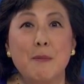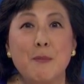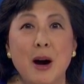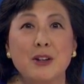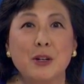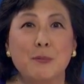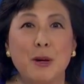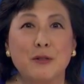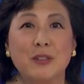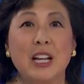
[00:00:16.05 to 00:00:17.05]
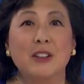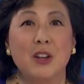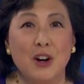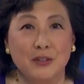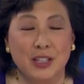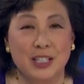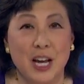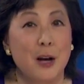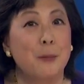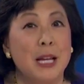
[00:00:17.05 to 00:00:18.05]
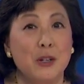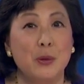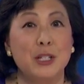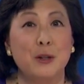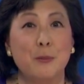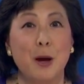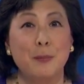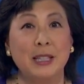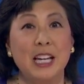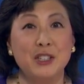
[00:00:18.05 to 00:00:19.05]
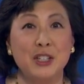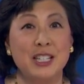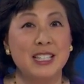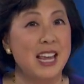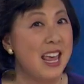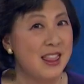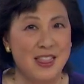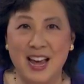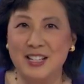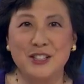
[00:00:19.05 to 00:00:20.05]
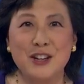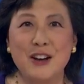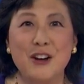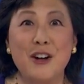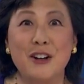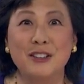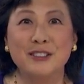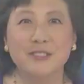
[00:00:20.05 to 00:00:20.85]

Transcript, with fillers: monarch butterfly larvae to help increase their populations. And that's not all.